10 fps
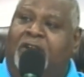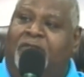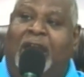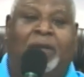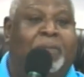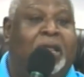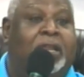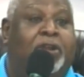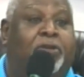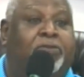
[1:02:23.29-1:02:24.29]
if I can be a
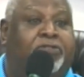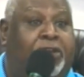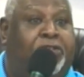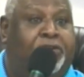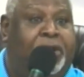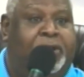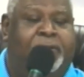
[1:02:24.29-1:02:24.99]
little southern.